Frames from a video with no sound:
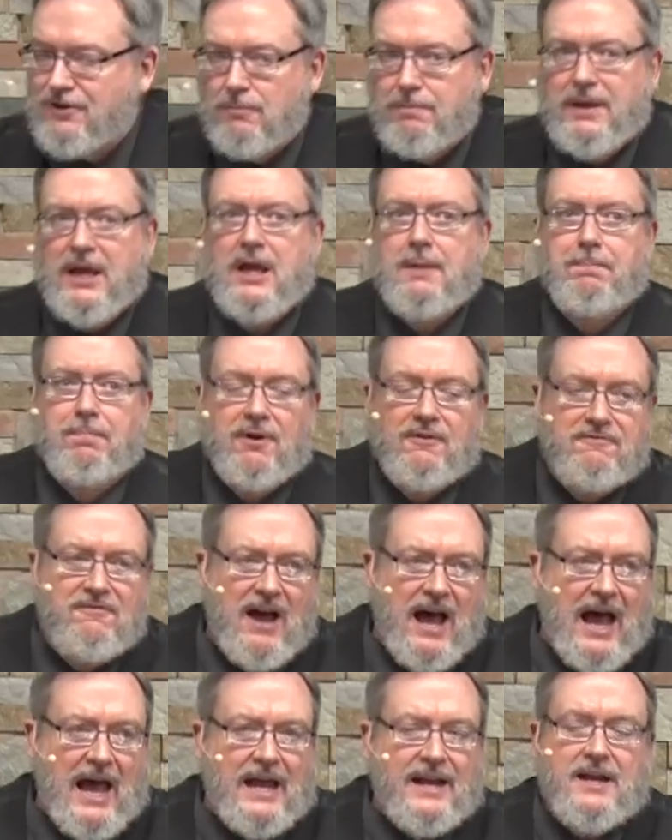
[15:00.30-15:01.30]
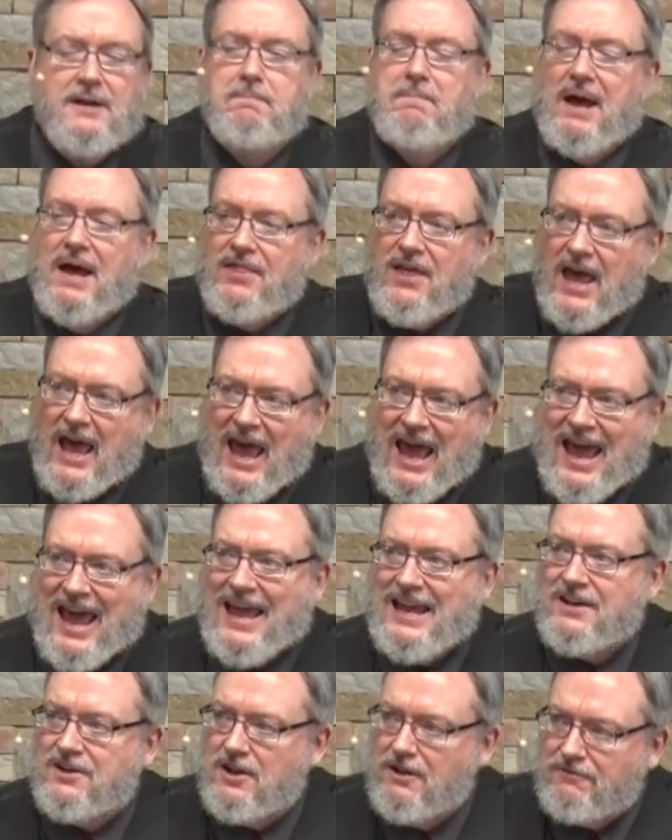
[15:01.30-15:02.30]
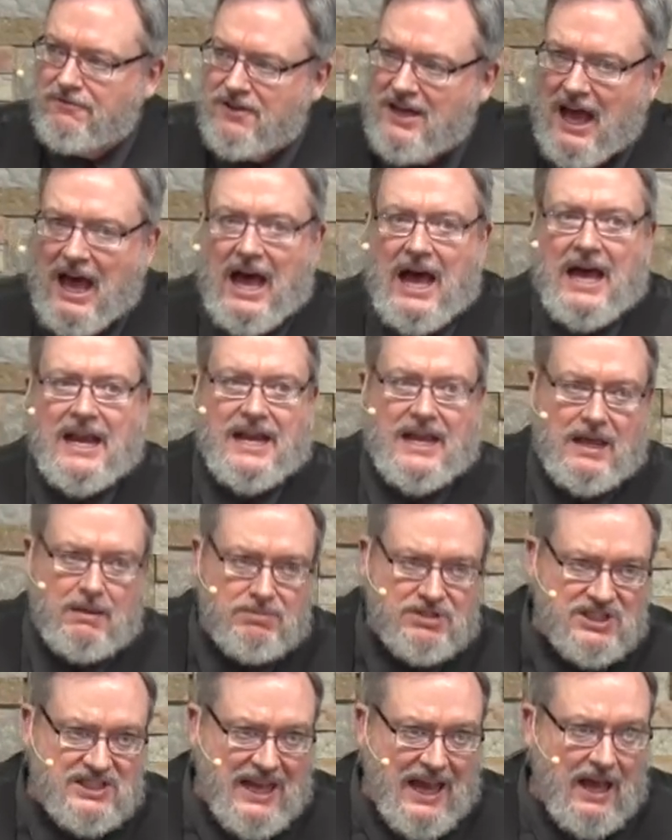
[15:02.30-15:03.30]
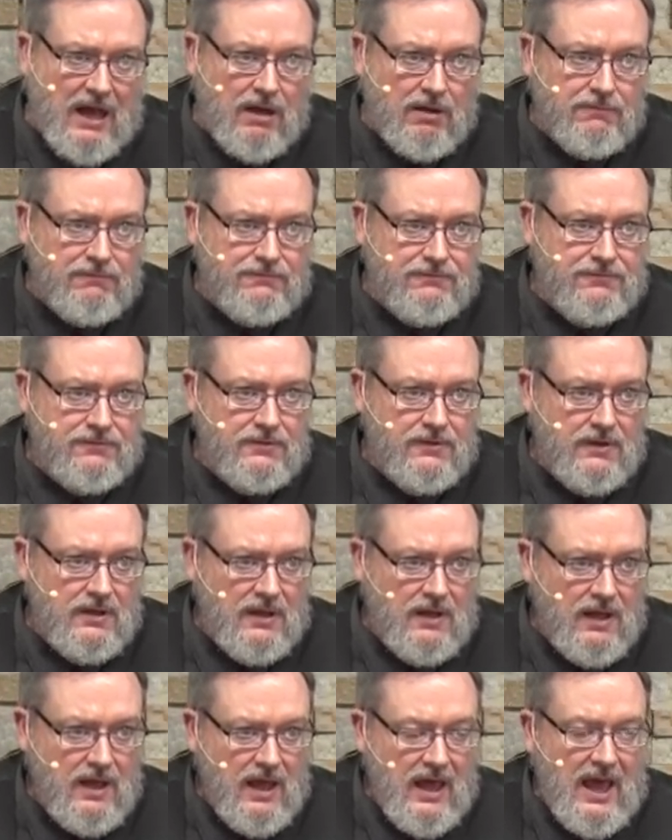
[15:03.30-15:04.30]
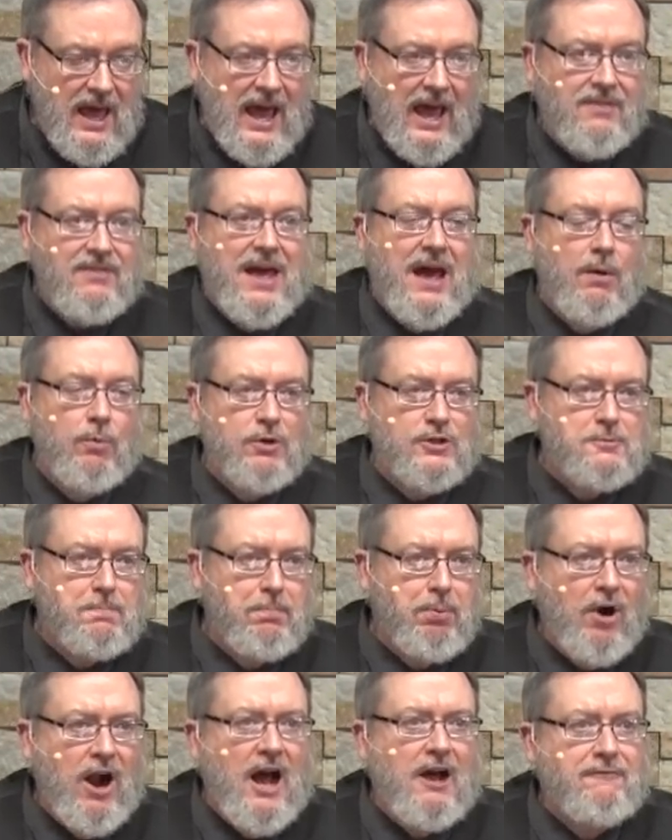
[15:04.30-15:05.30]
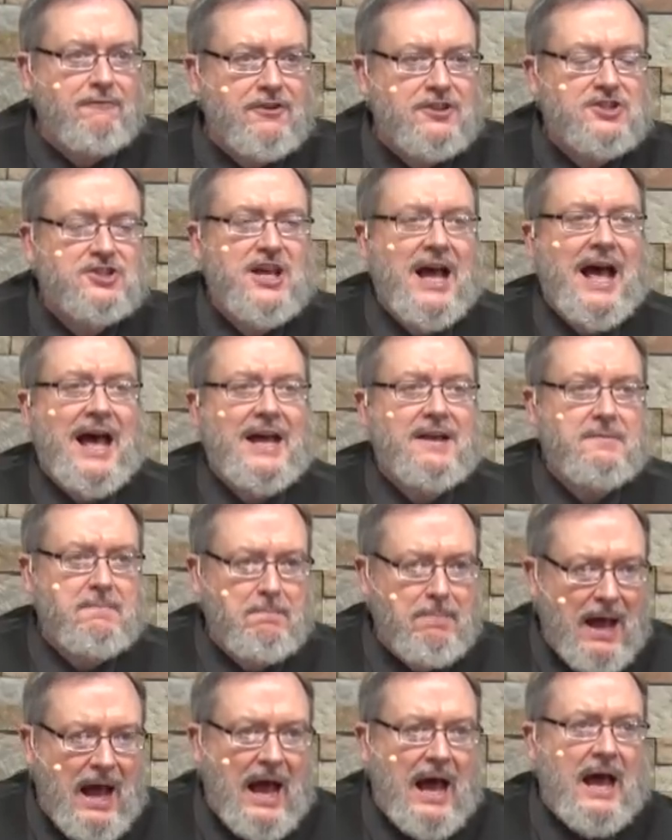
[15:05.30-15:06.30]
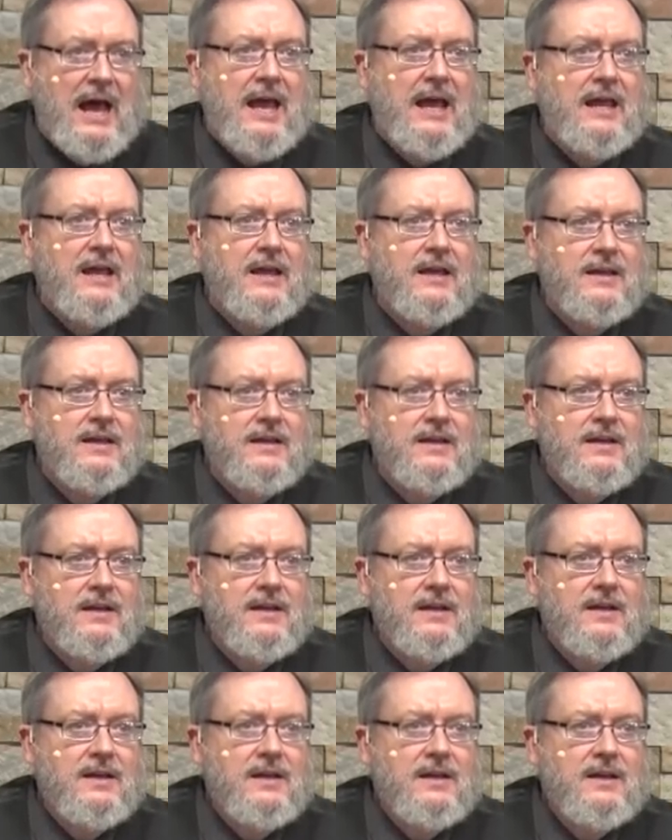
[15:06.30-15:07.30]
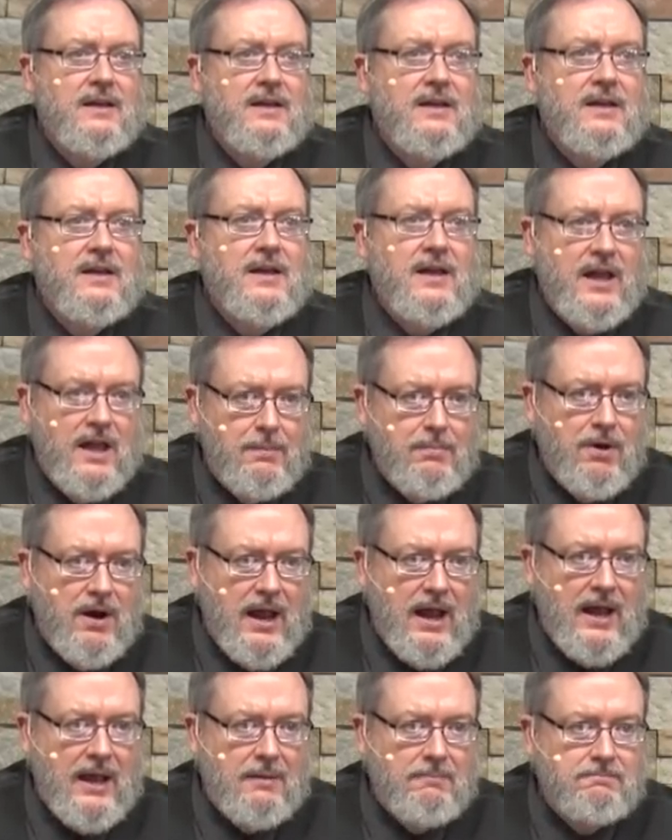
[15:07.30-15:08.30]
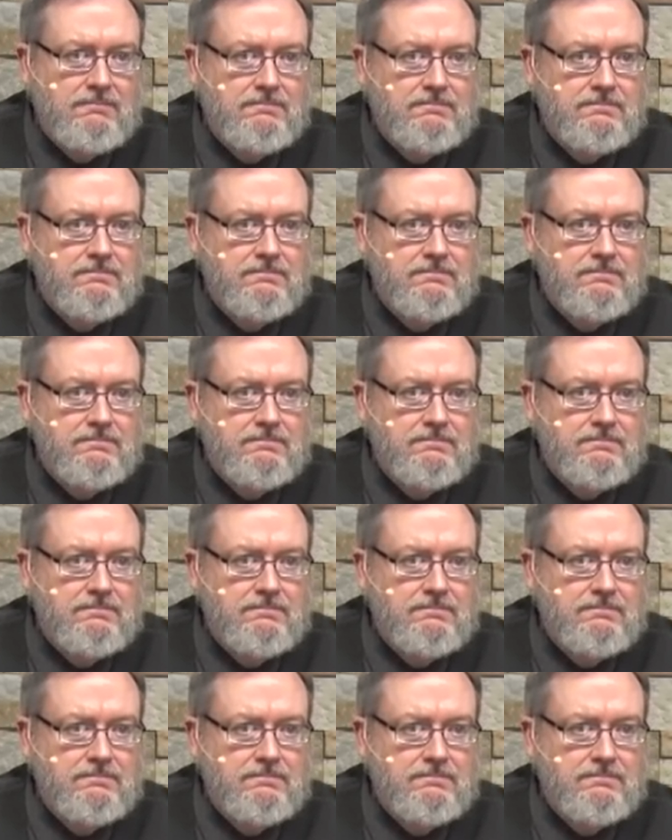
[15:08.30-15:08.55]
to be provided by the hand of God himself. And that was prophesied by Abraham.